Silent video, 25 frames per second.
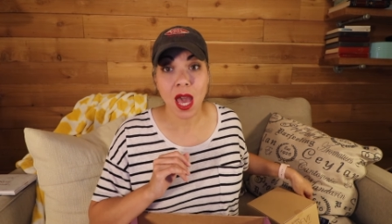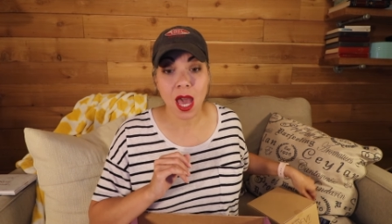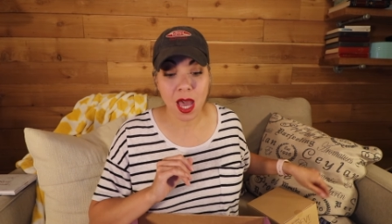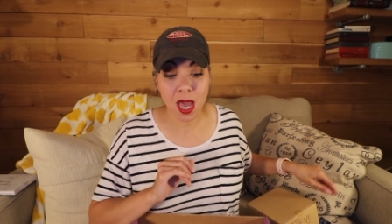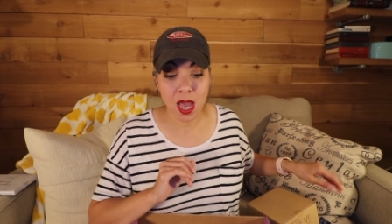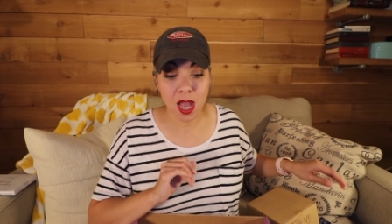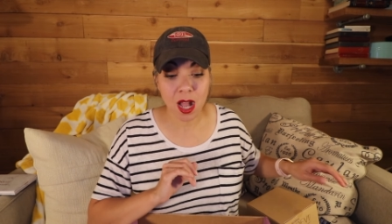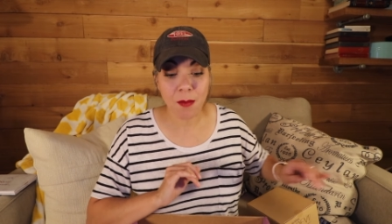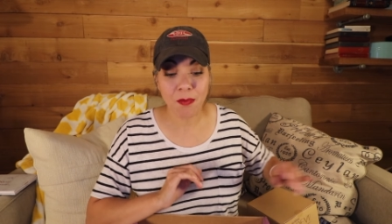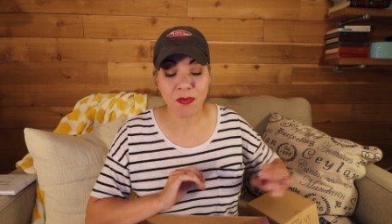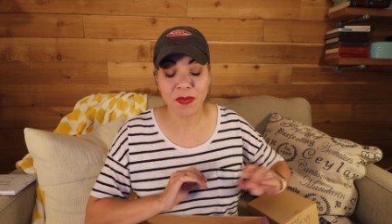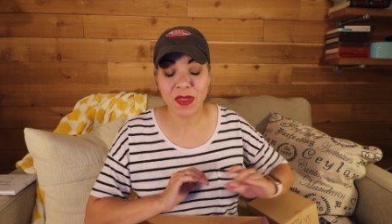
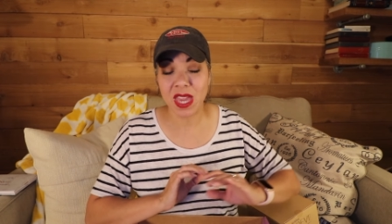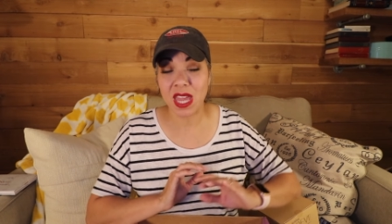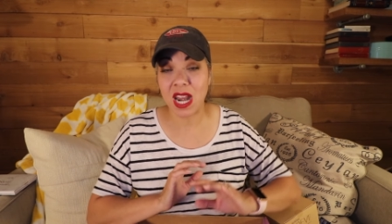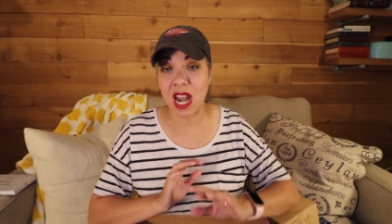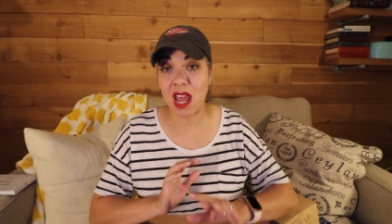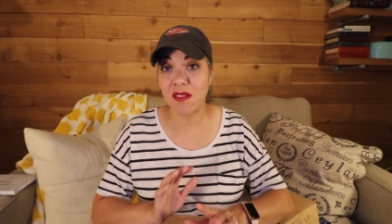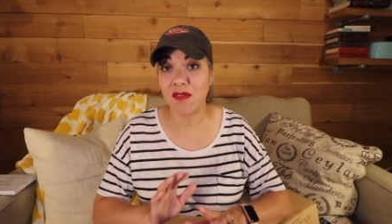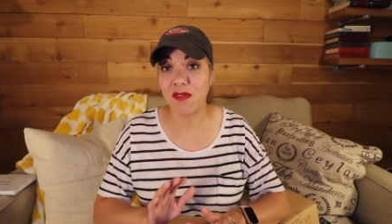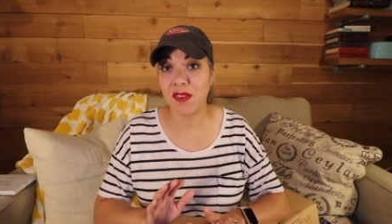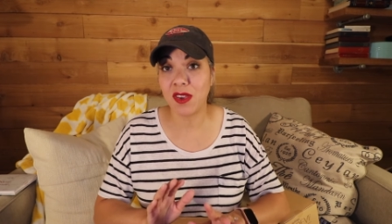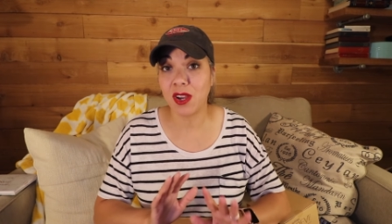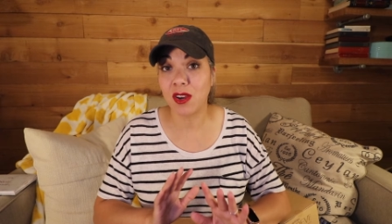and
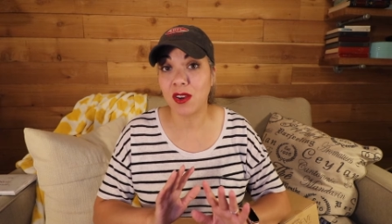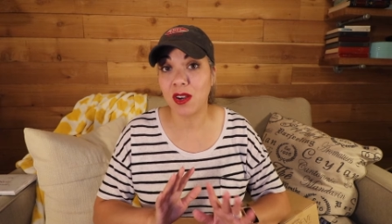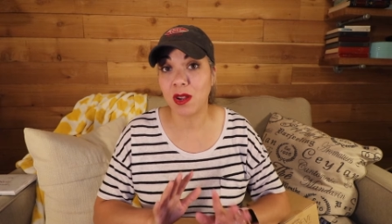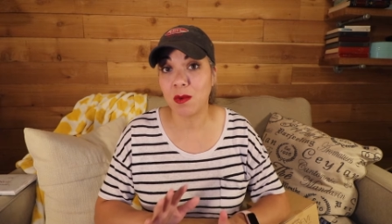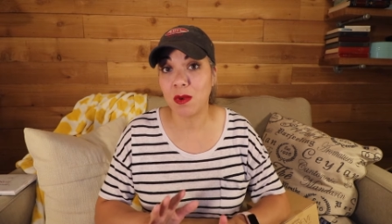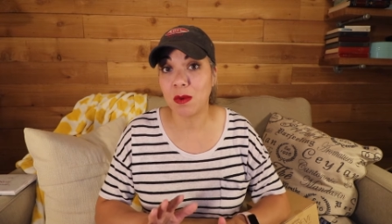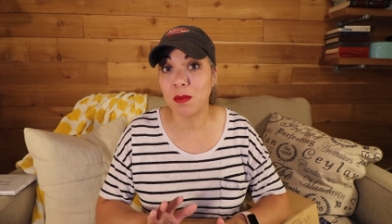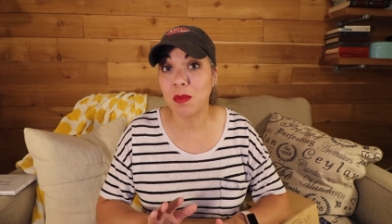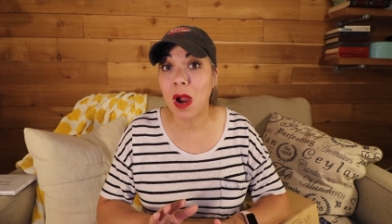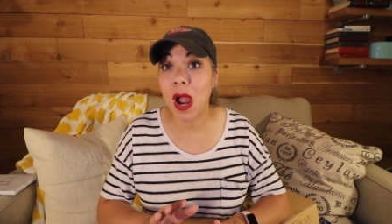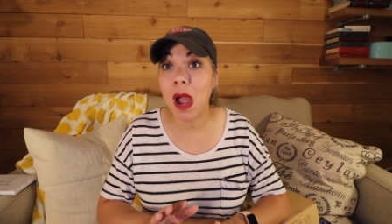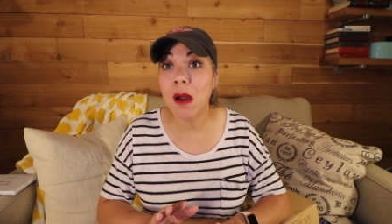I figured it
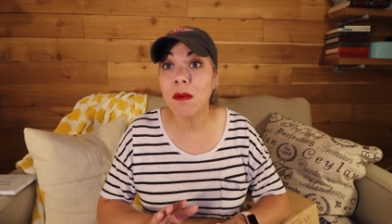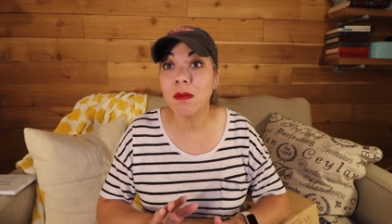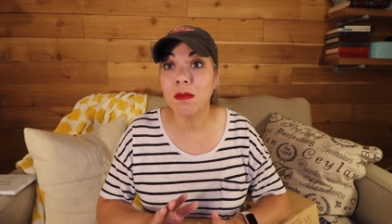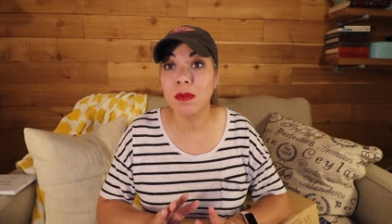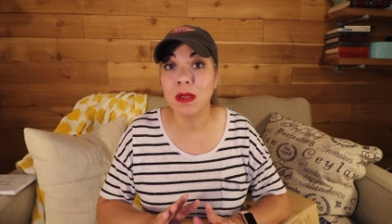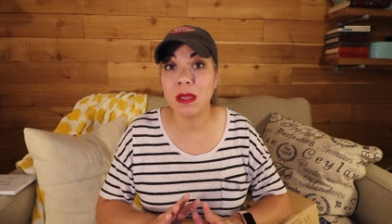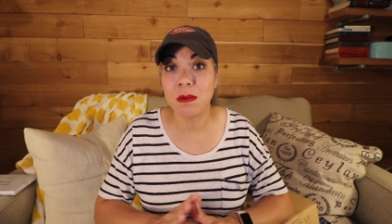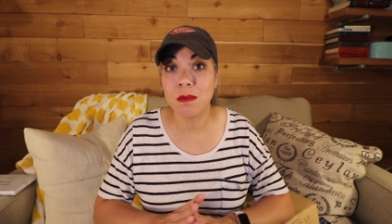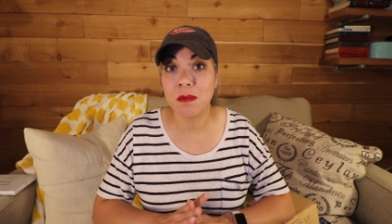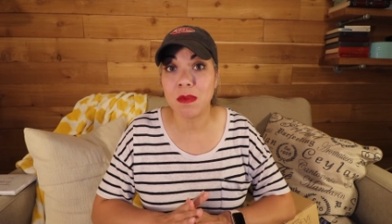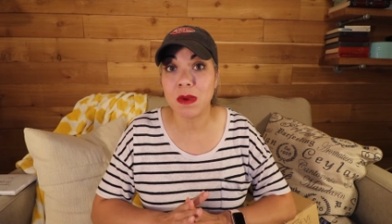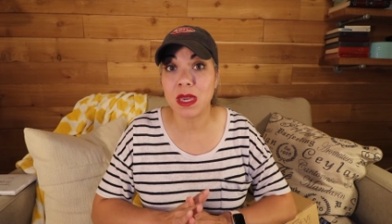would
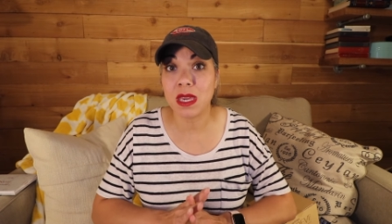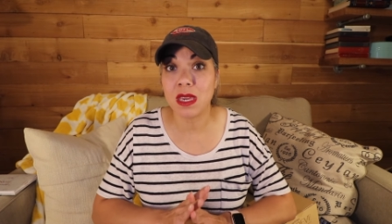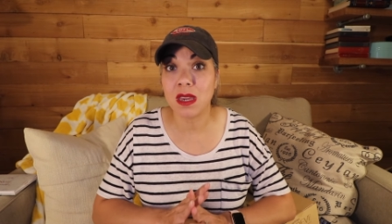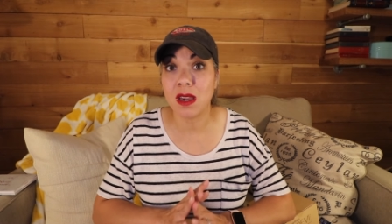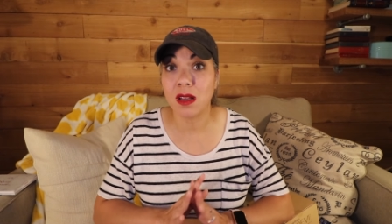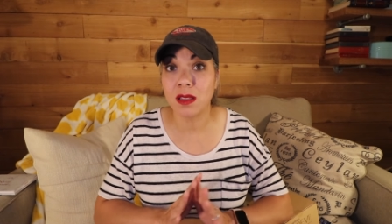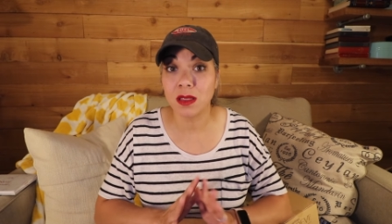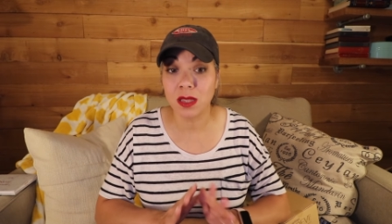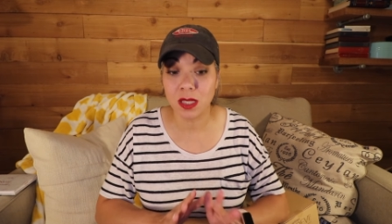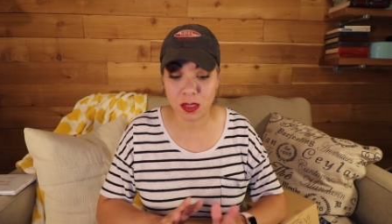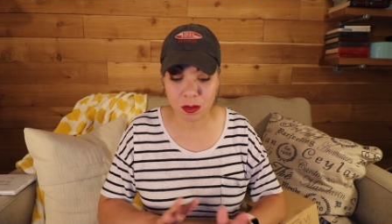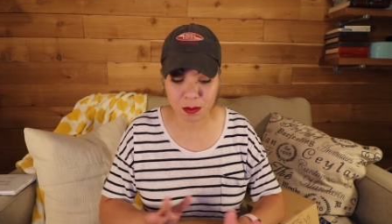probably be
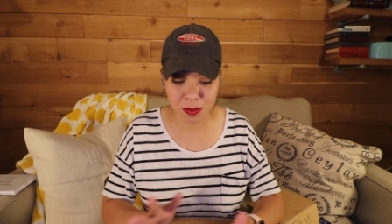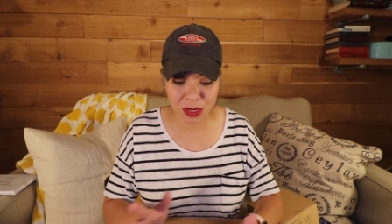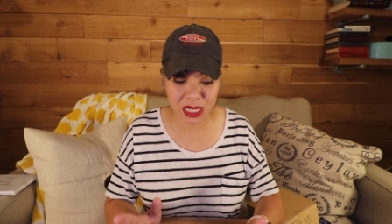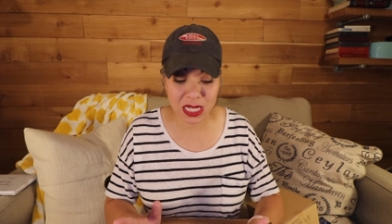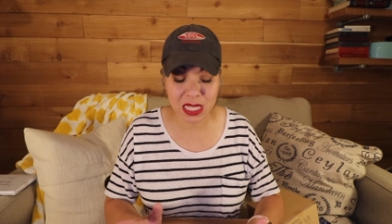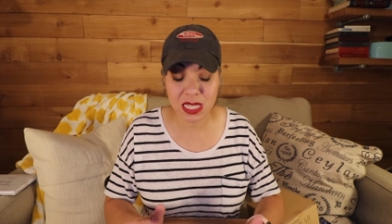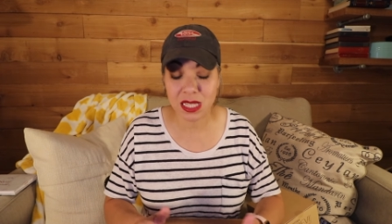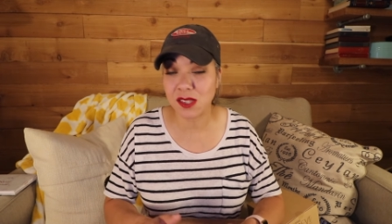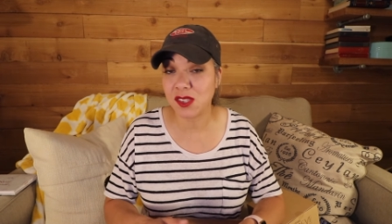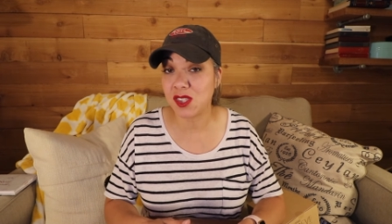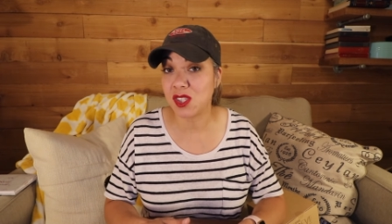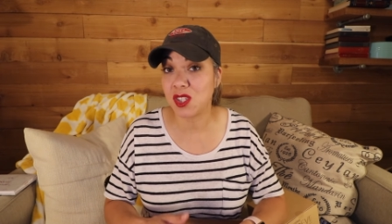a little bit
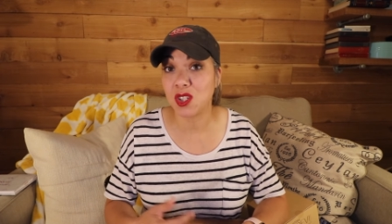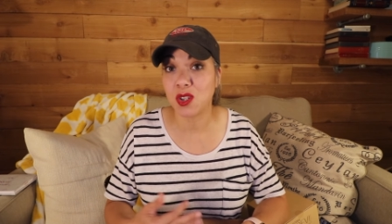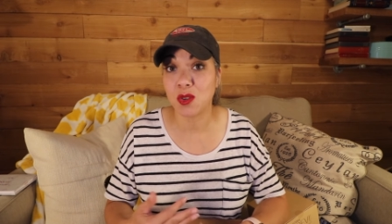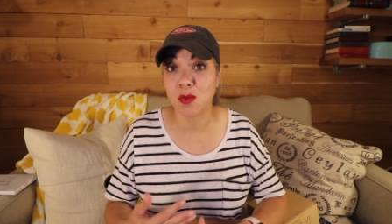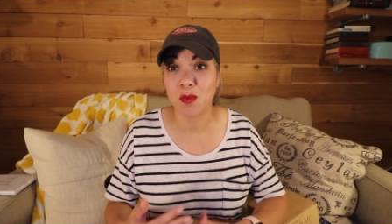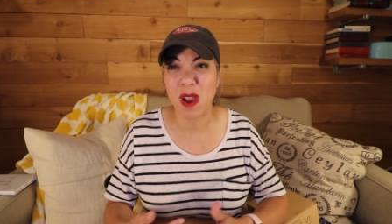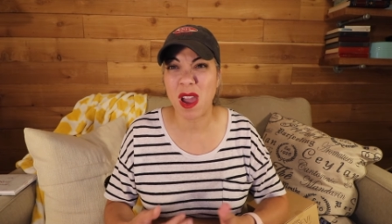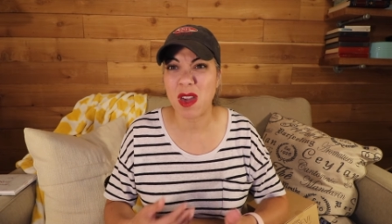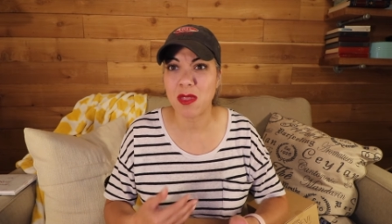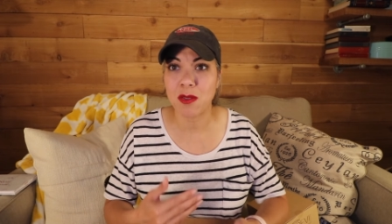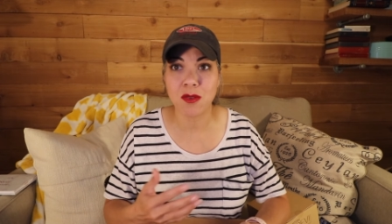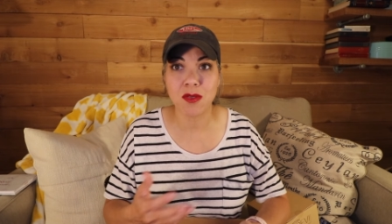easier
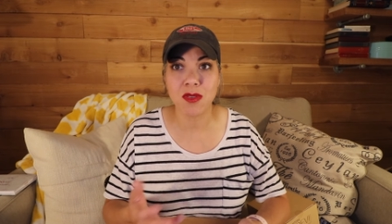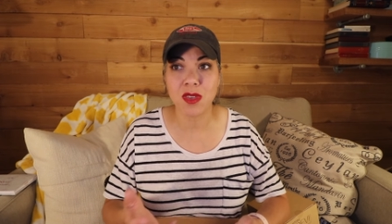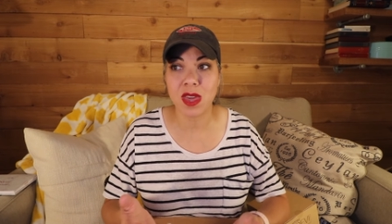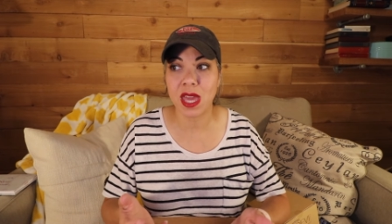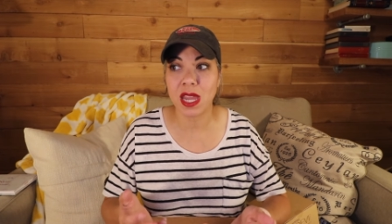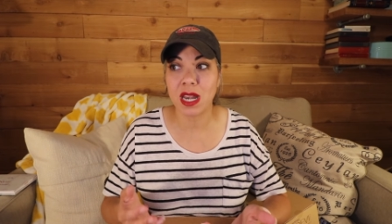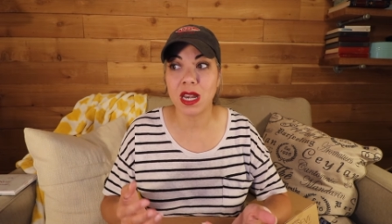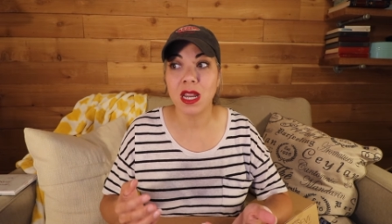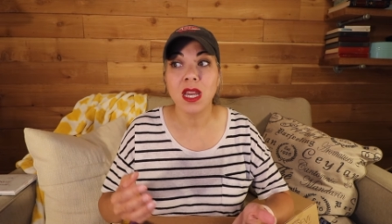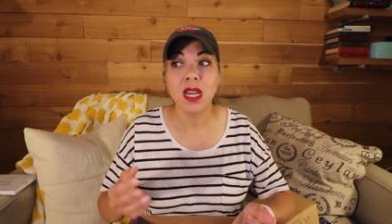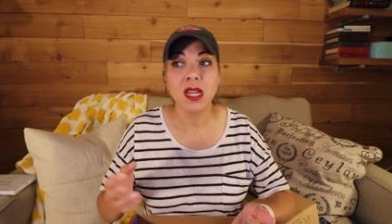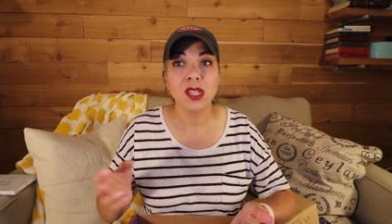rather
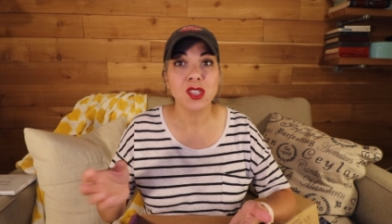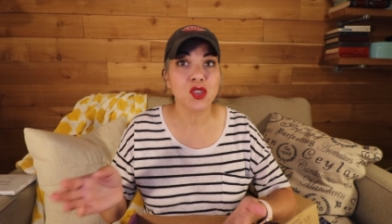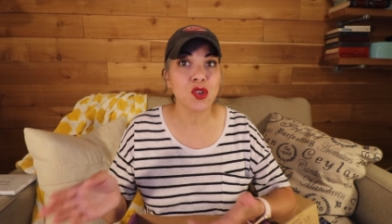than